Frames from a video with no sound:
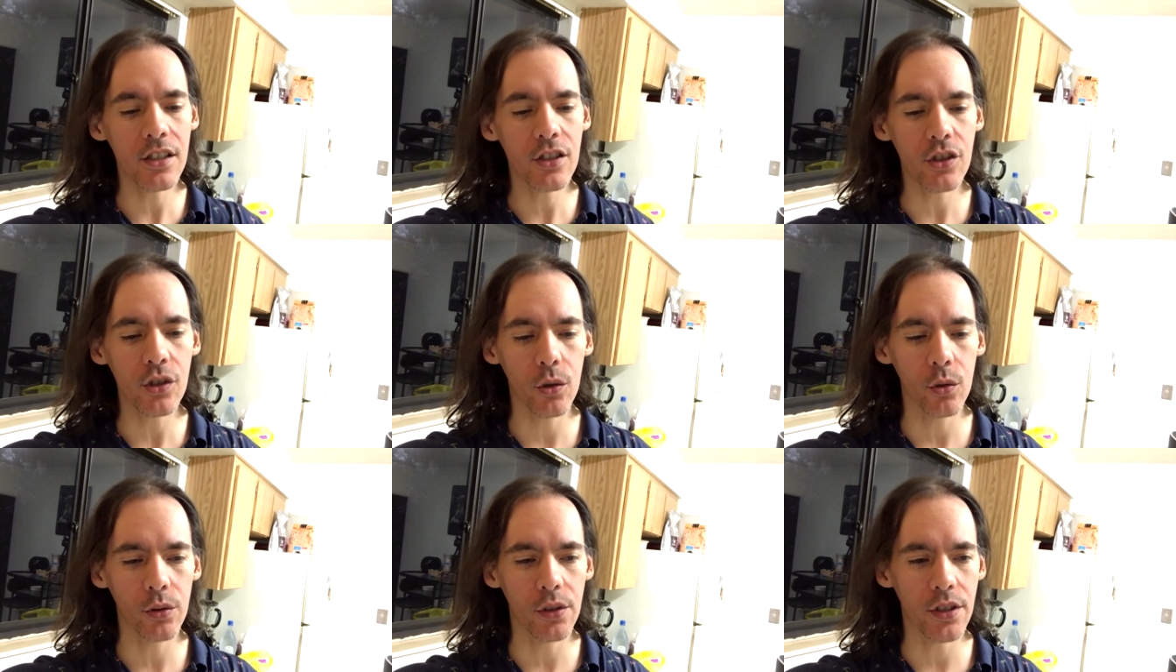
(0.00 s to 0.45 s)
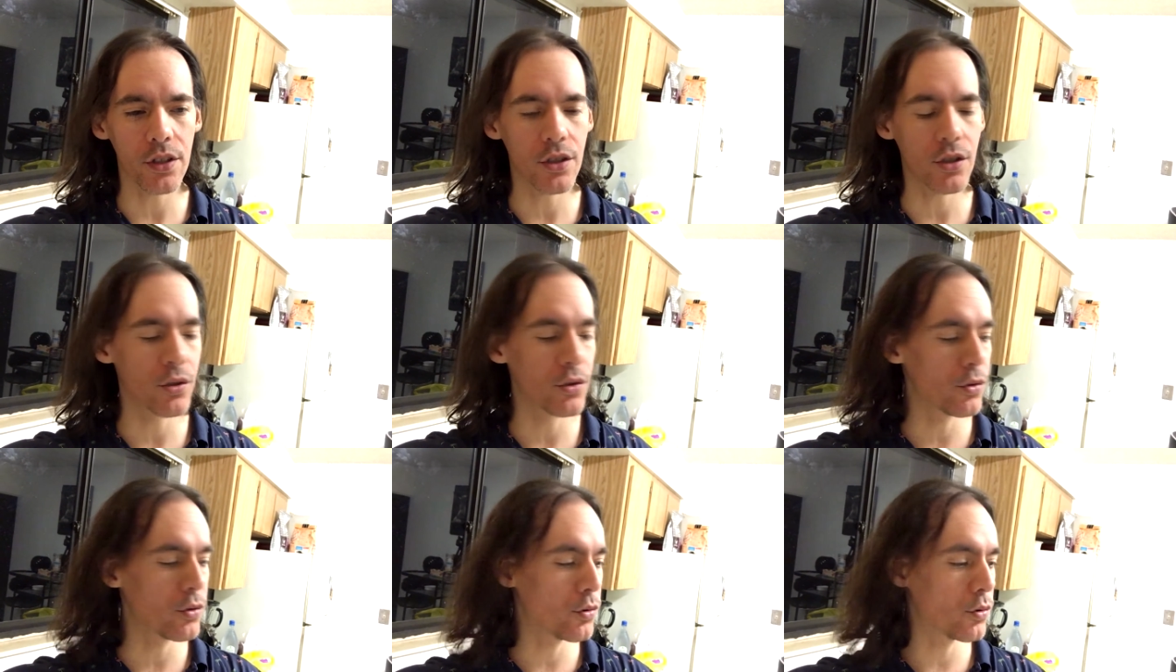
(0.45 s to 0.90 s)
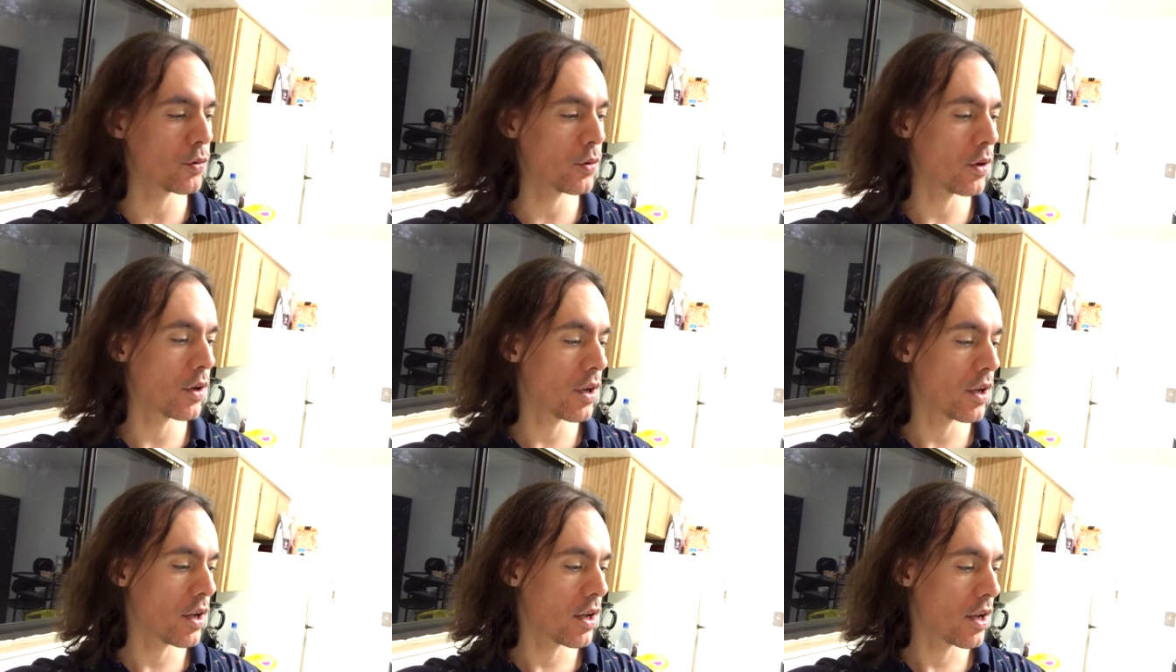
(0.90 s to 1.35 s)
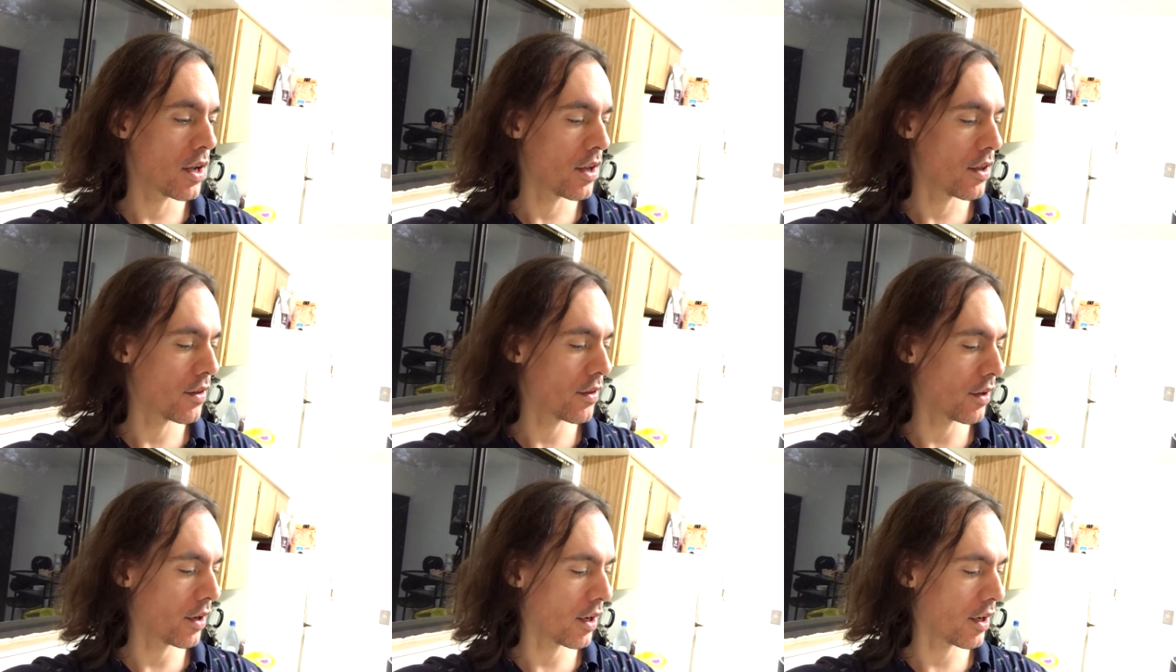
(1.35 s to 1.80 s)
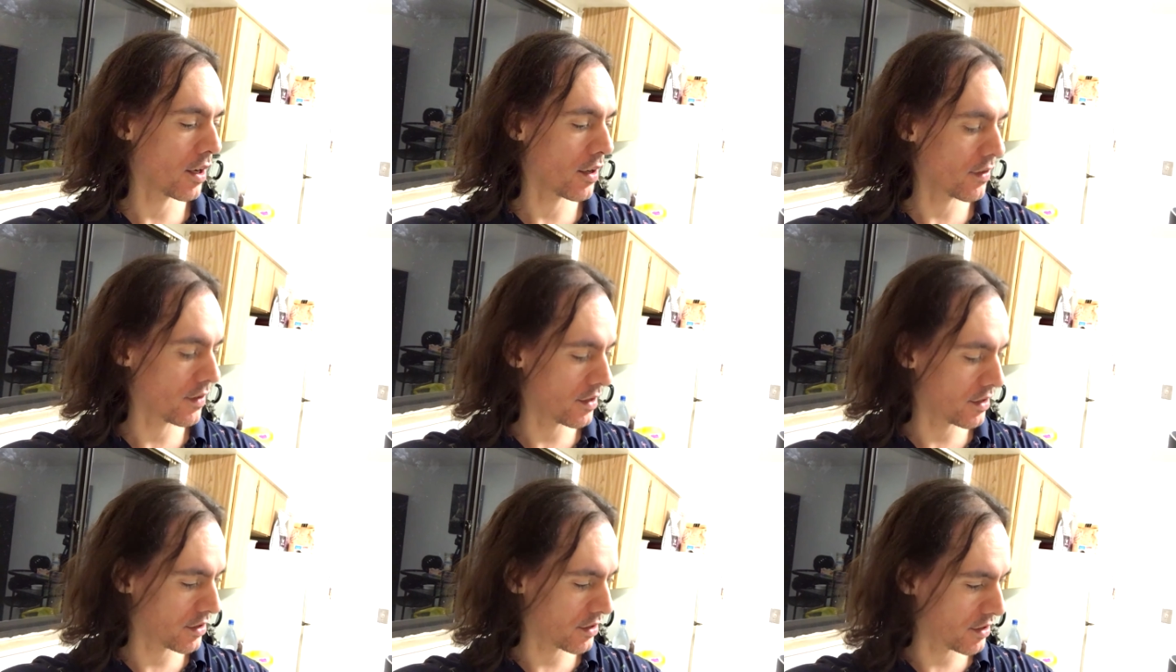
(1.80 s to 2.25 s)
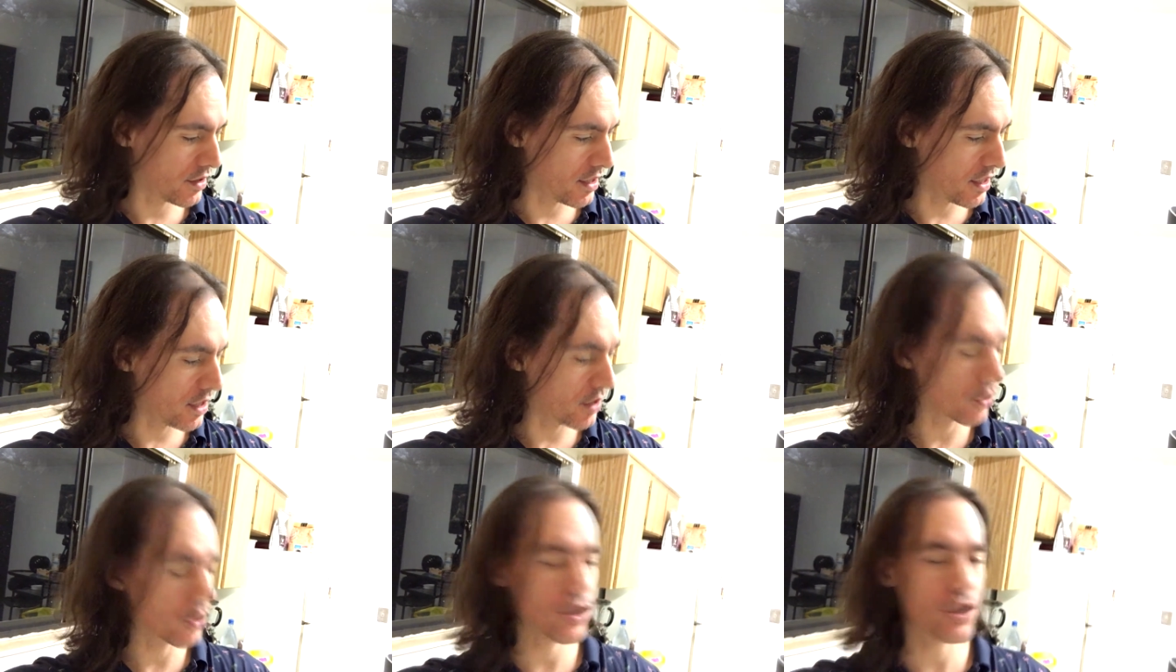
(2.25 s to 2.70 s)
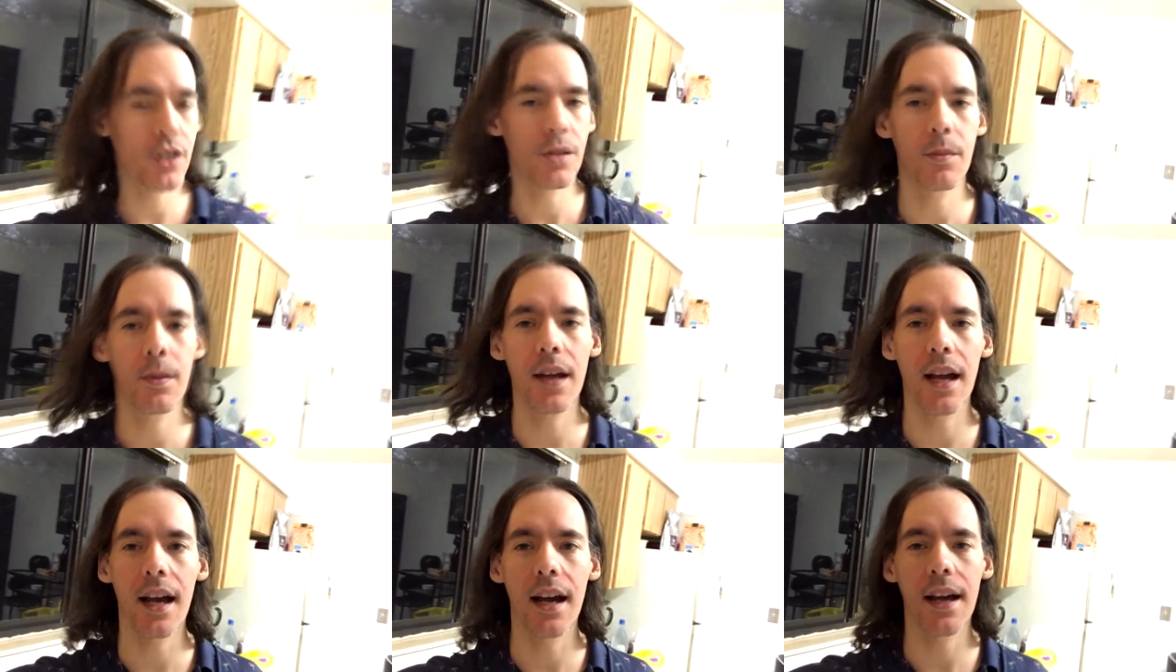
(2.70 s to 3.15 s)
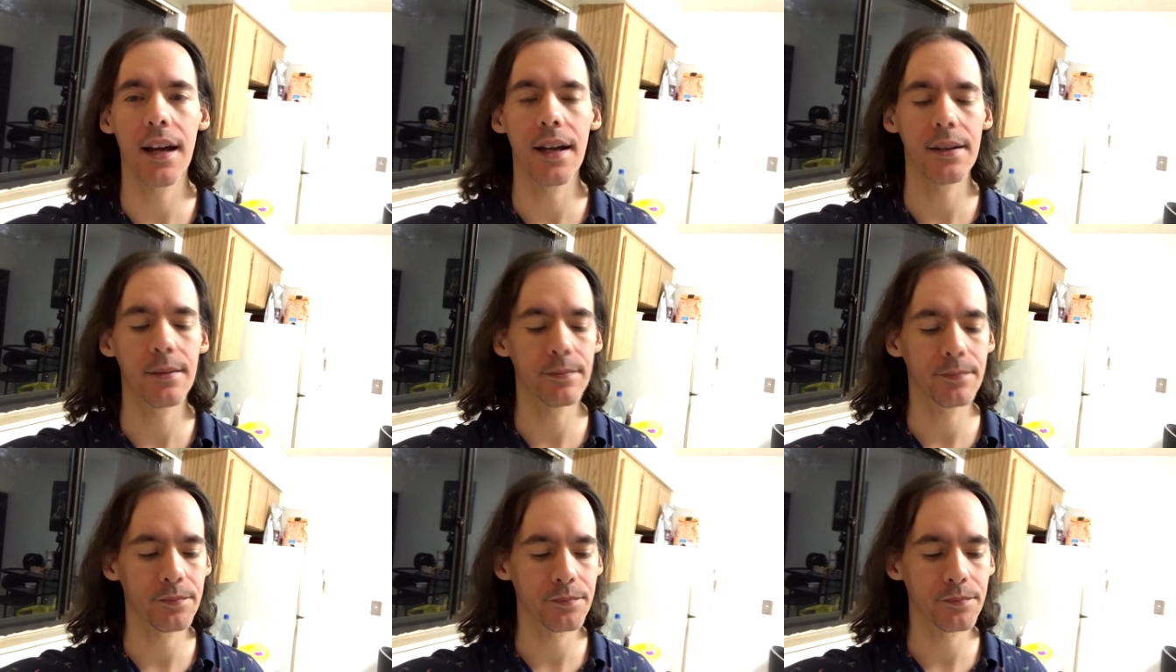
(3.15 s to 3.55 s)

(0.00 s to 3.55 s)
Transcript: sold it to this dealership guy,